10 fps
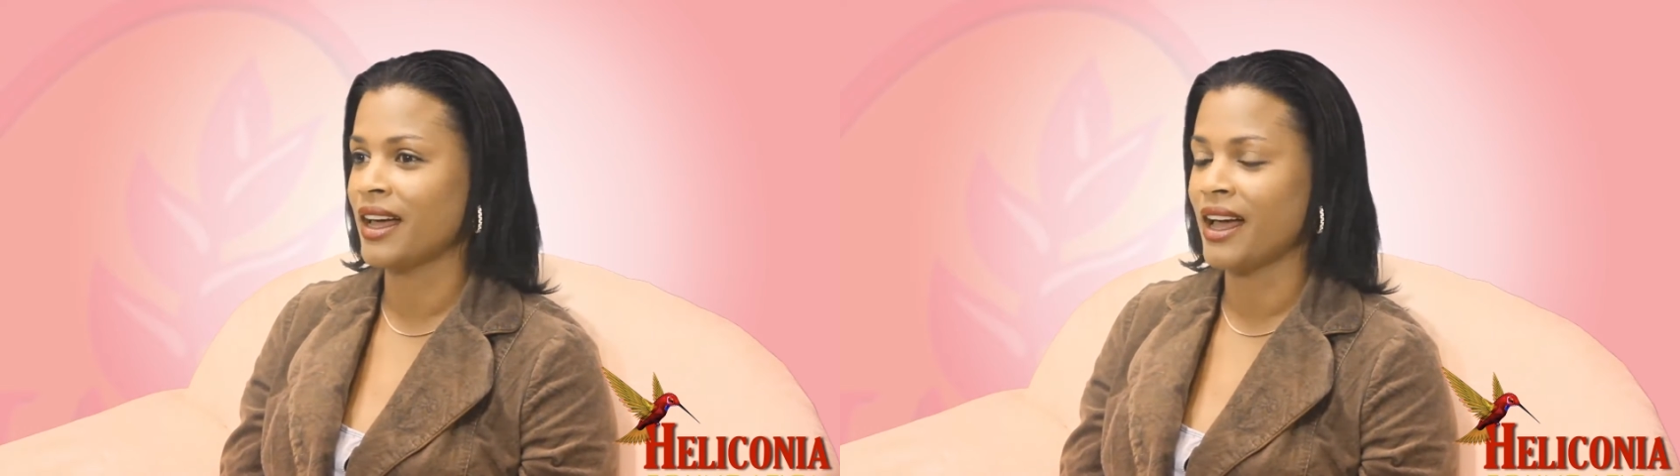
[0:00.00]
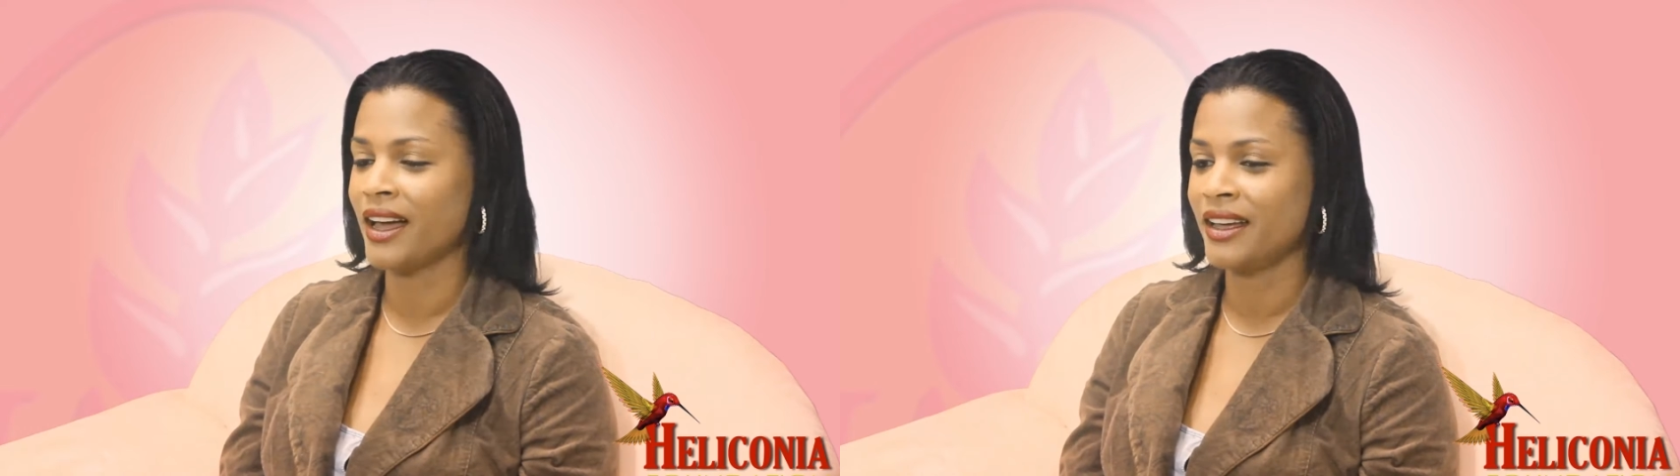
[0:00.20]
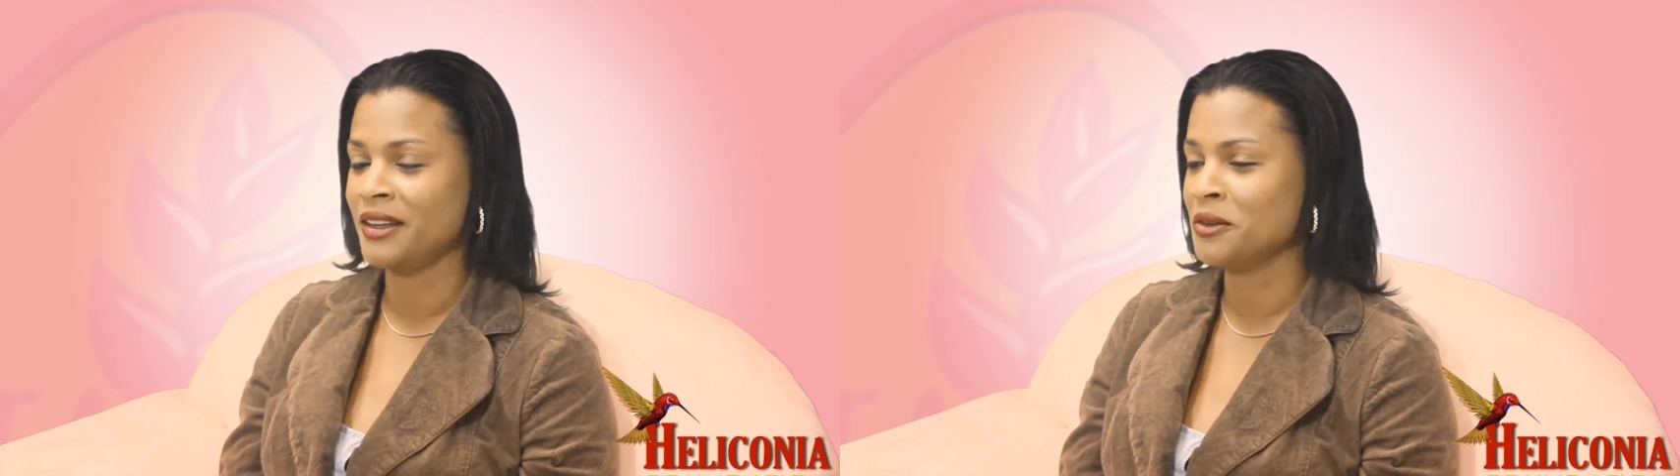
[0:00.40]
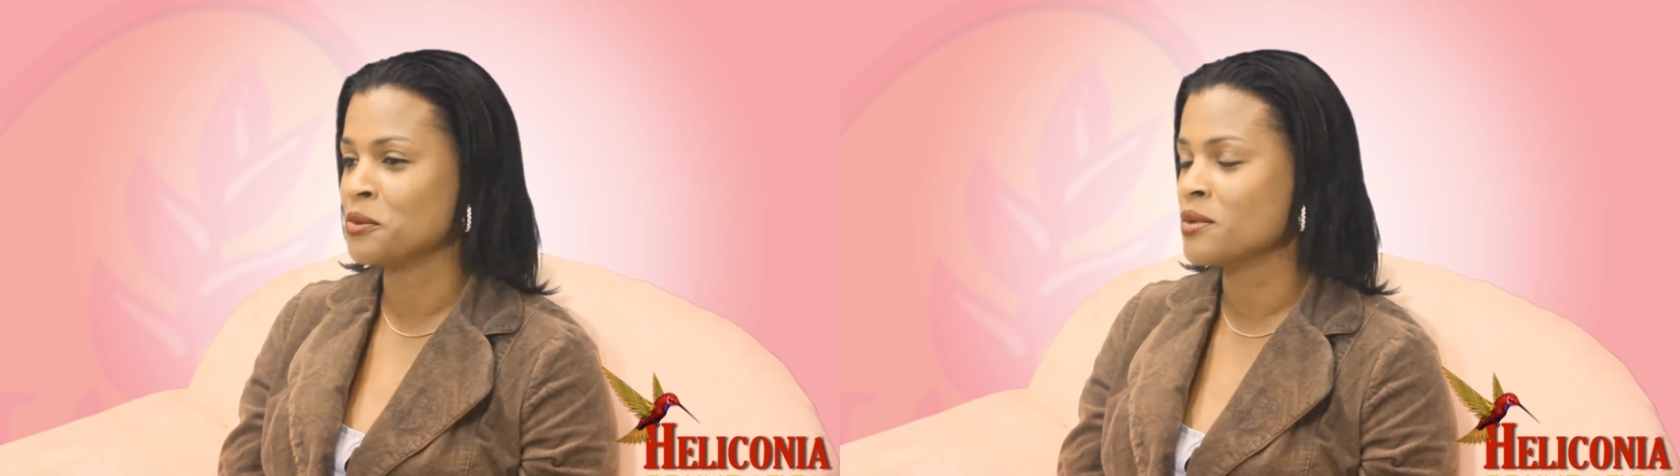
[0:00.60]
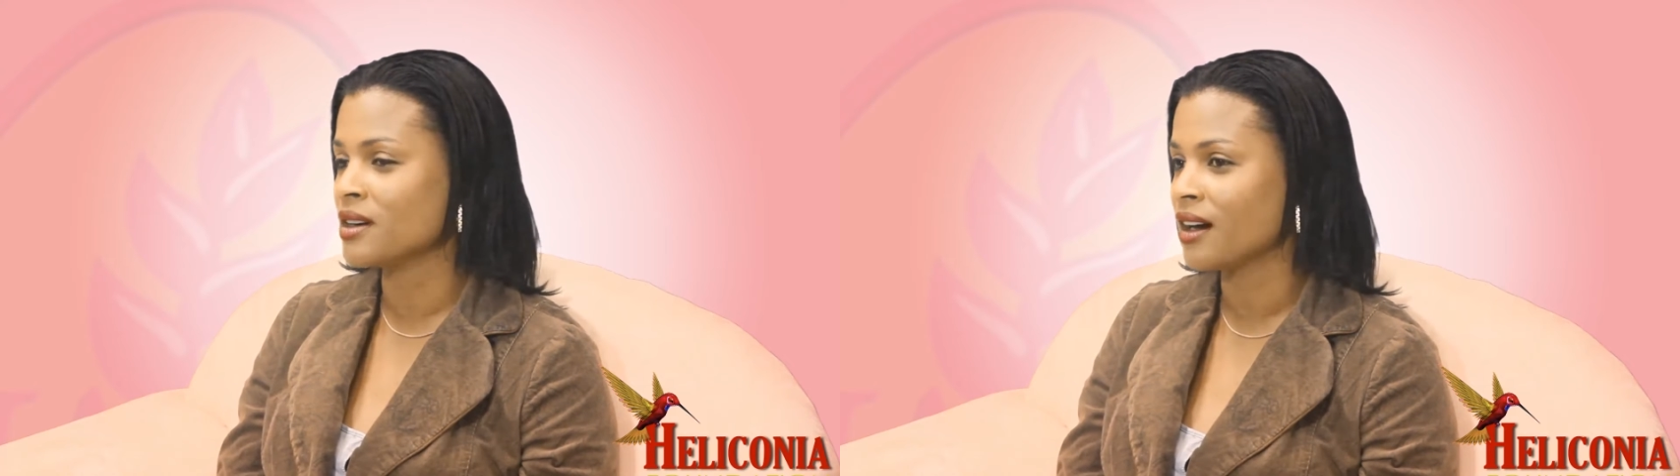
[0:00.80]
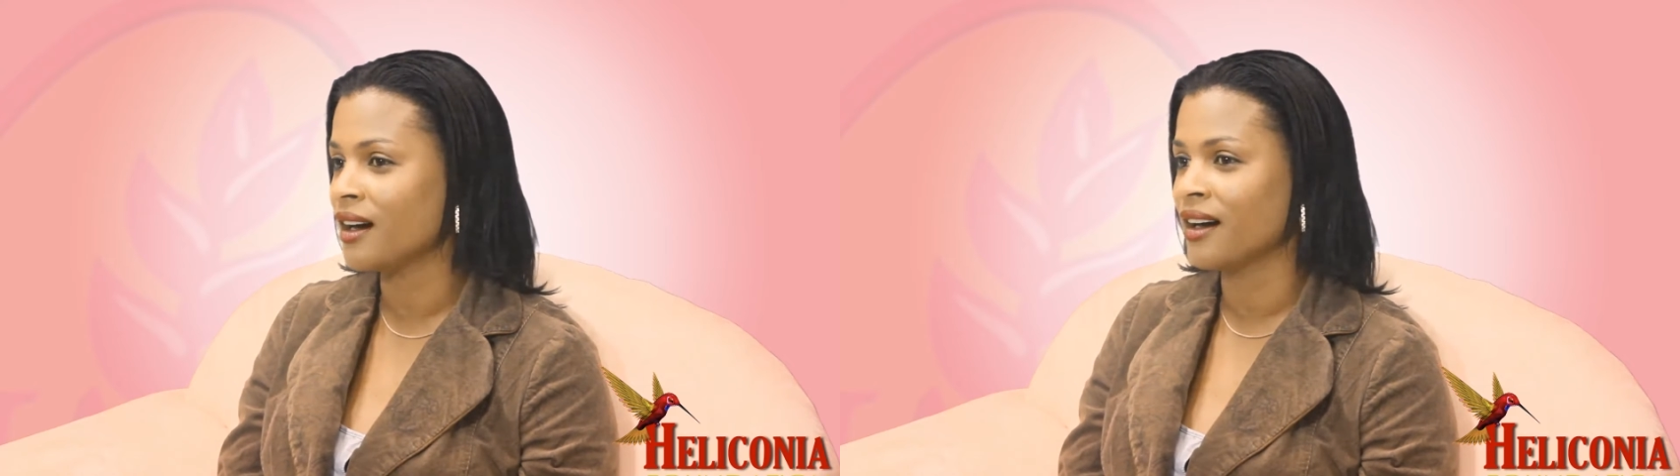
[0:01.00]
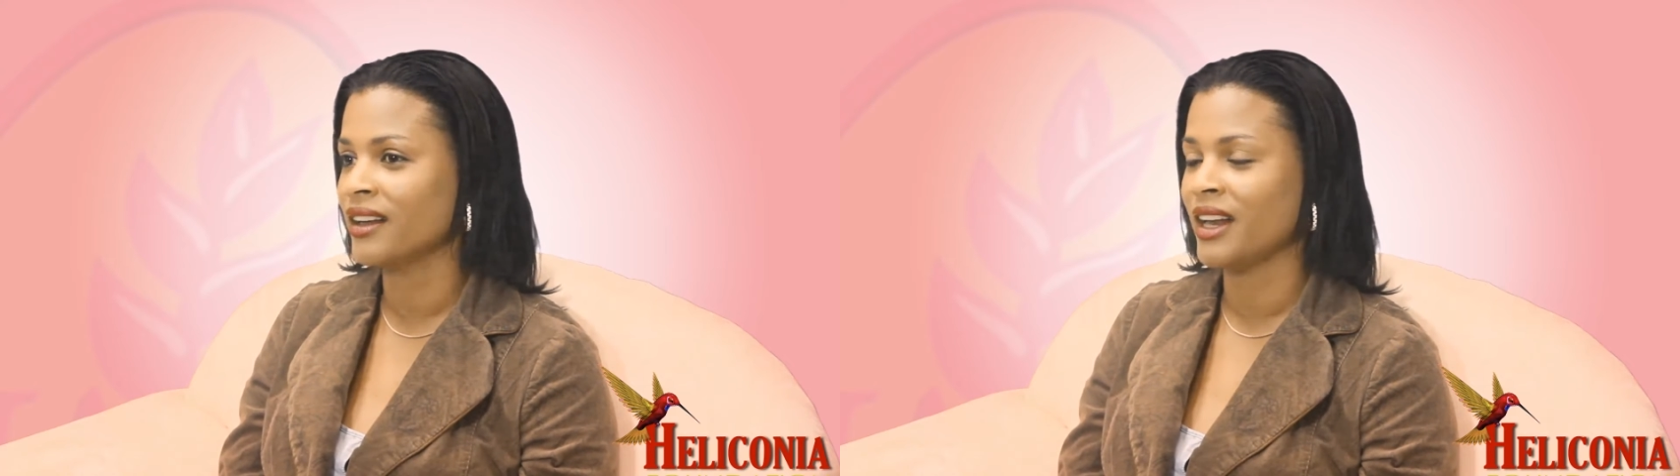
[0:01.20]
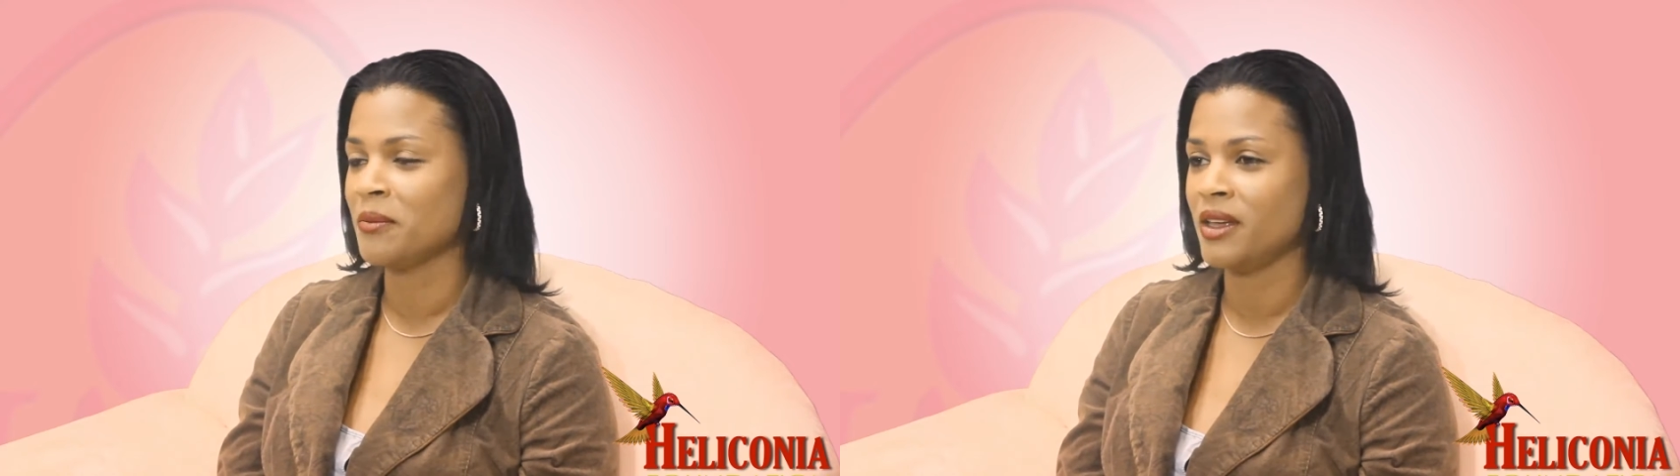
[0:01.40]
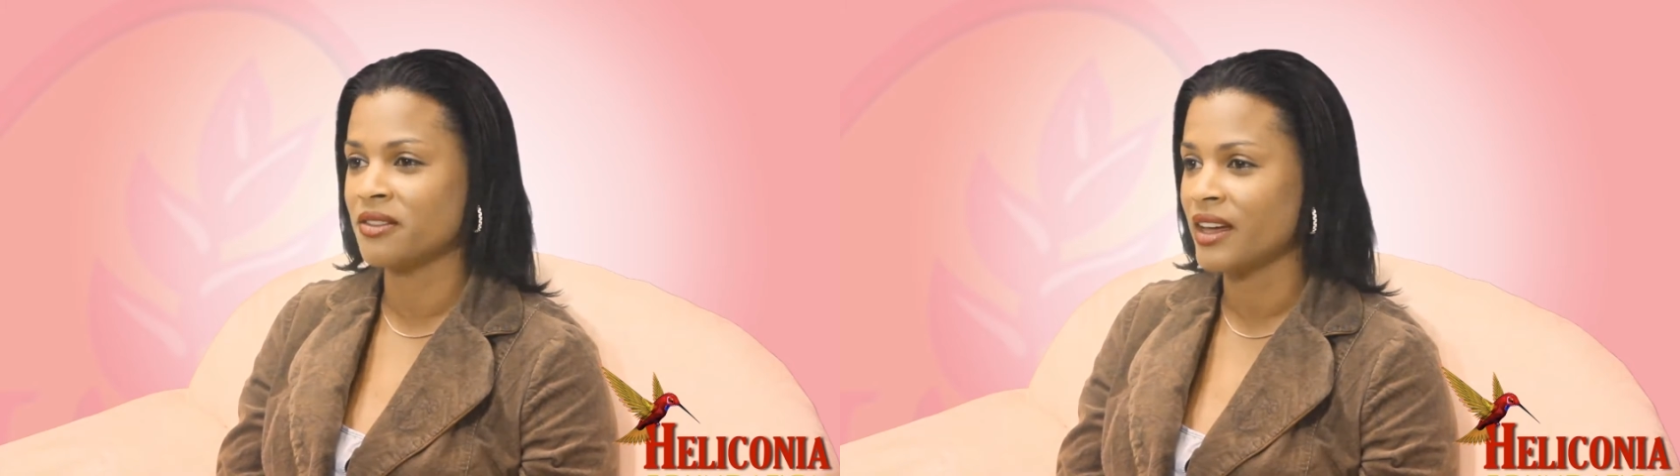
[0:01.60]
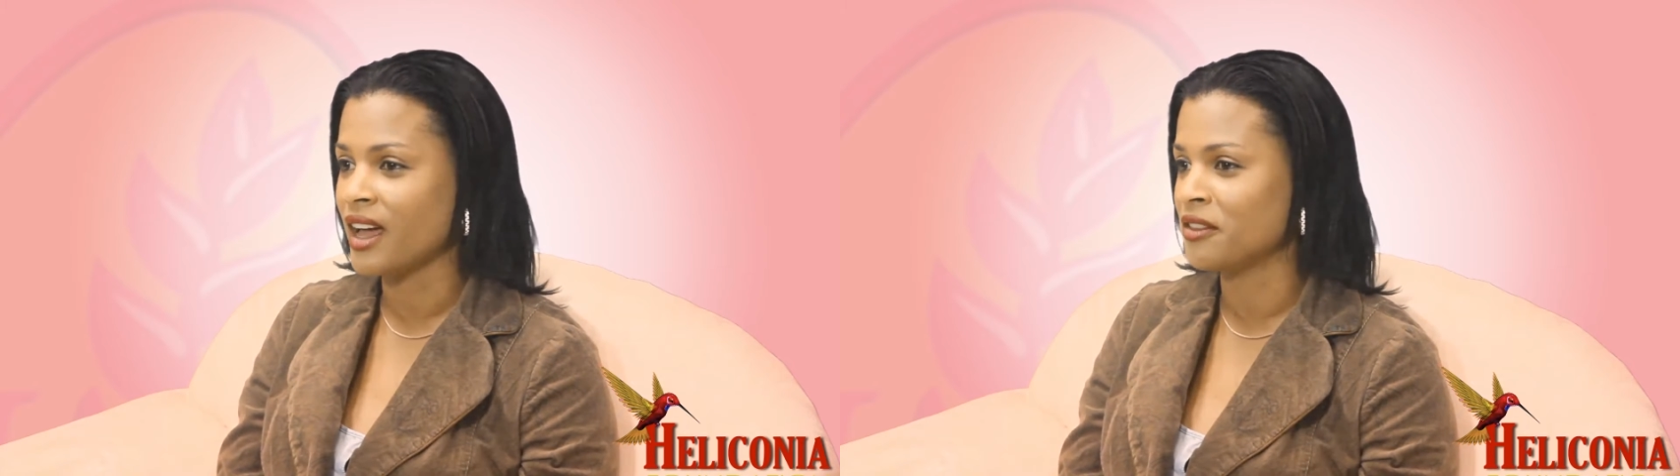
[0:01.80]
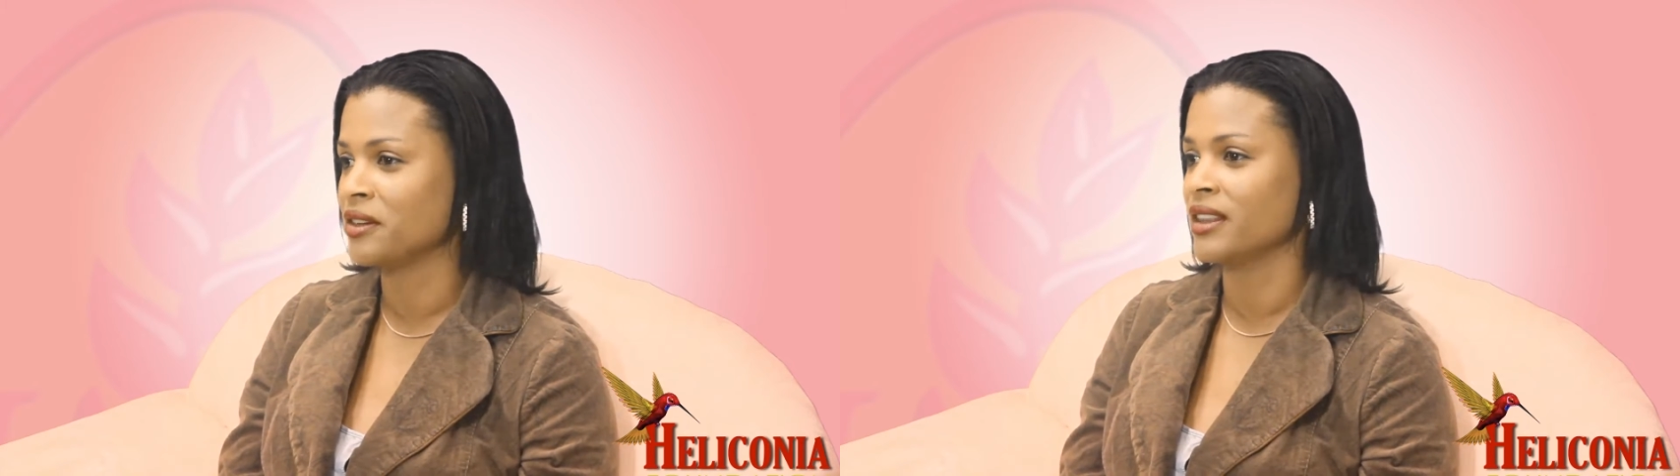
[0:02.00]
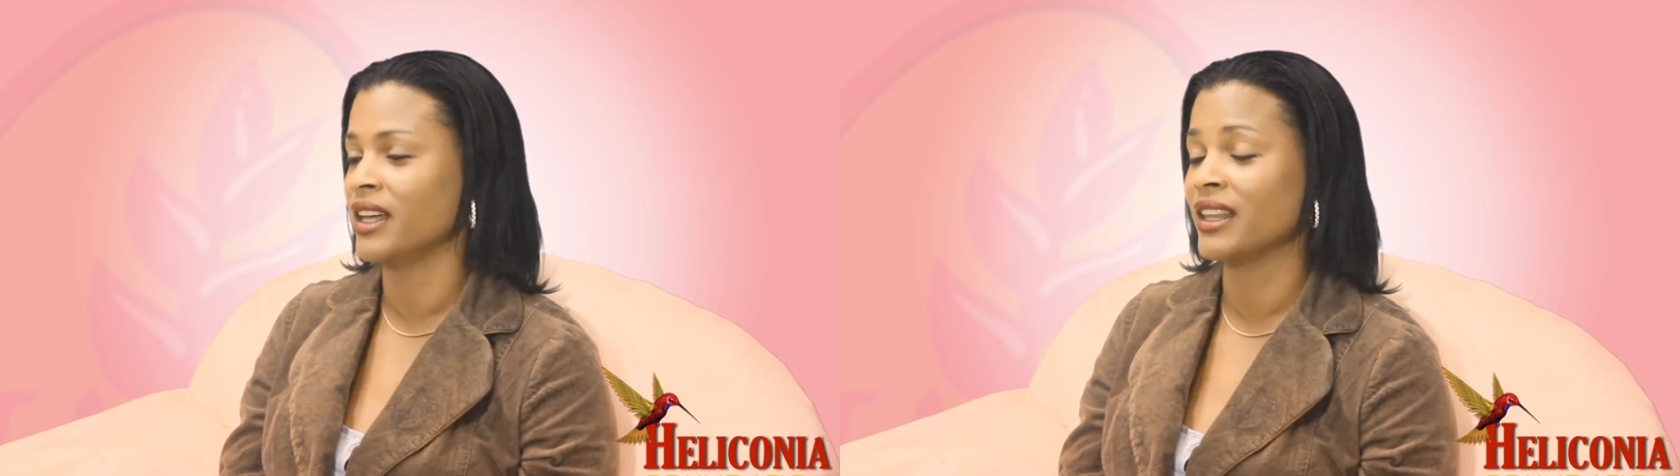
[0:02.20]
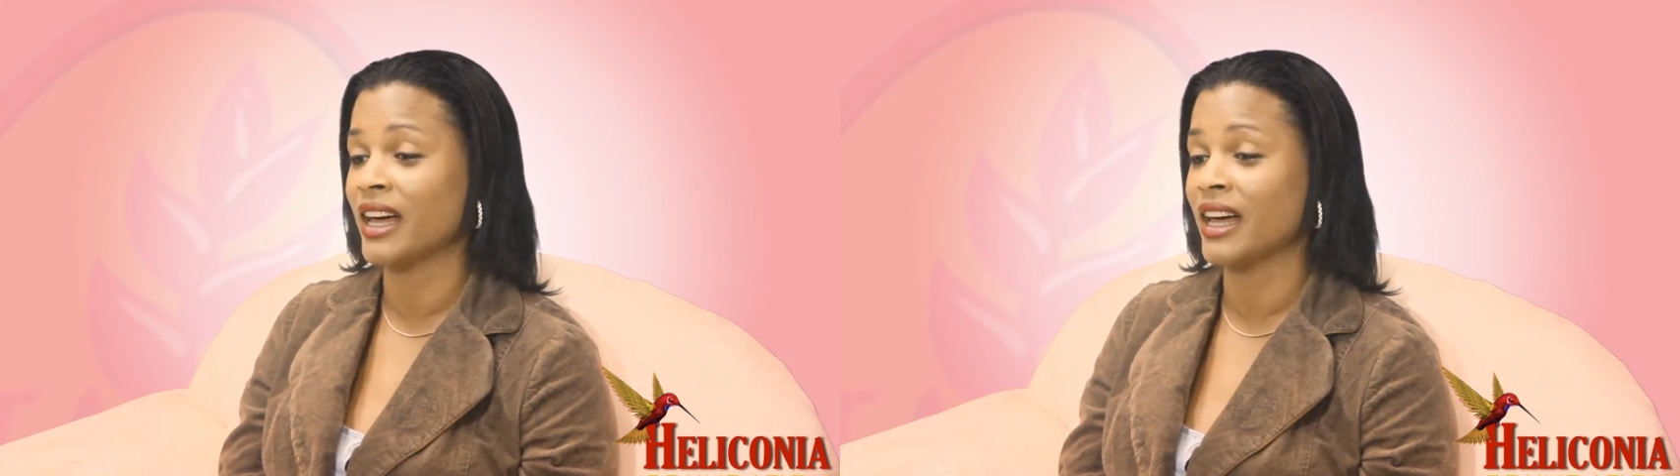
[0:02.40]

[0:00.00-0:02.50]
I work hard and I pay for everything.